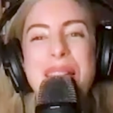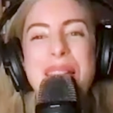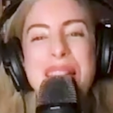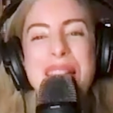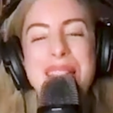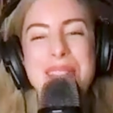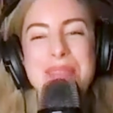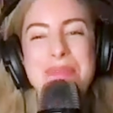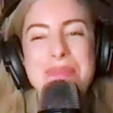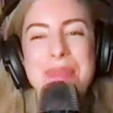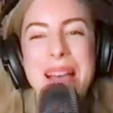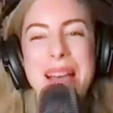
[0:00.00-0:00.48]

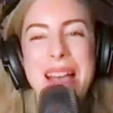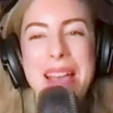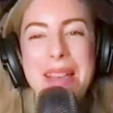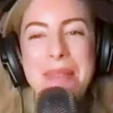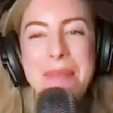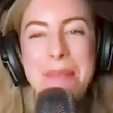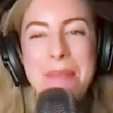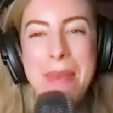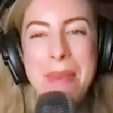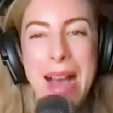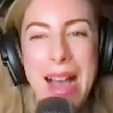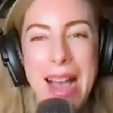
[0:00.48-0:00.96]
In my
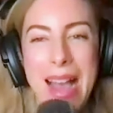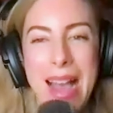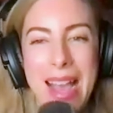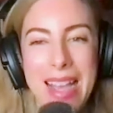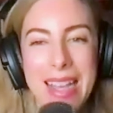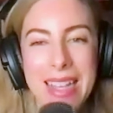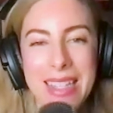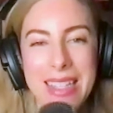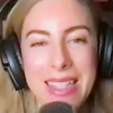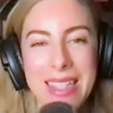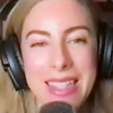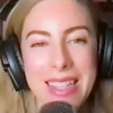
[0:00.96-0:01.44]

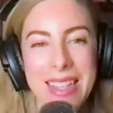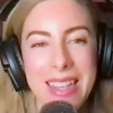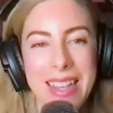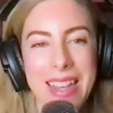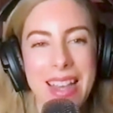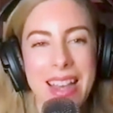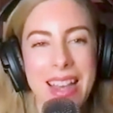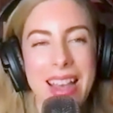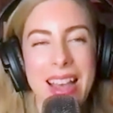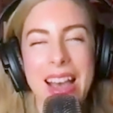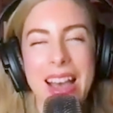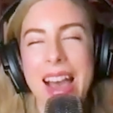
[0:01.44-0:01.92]
mind,
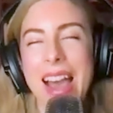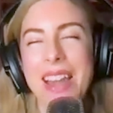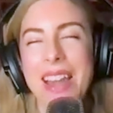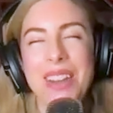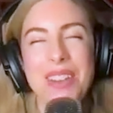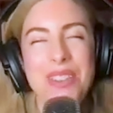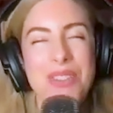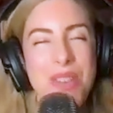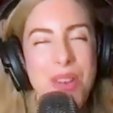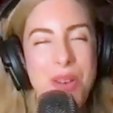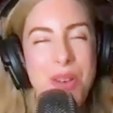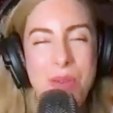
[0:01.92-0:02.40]
I
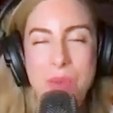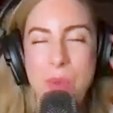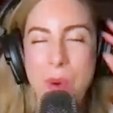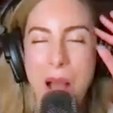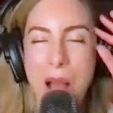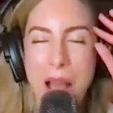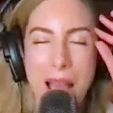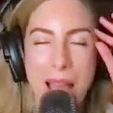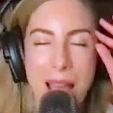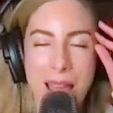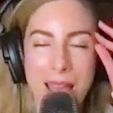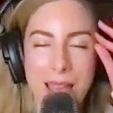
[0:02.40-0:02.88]
don't know
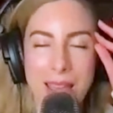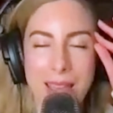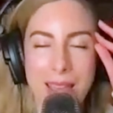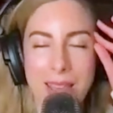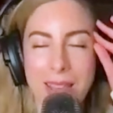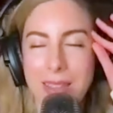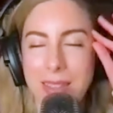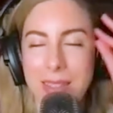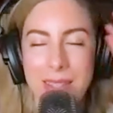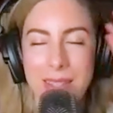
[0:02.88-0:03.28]
why it